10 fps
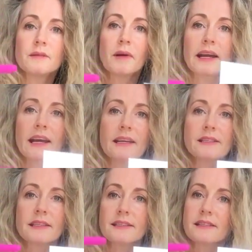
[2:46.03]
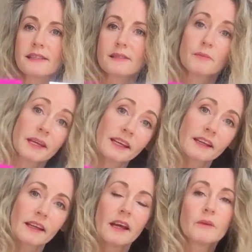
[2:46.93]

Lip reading: In my case, it's this pink,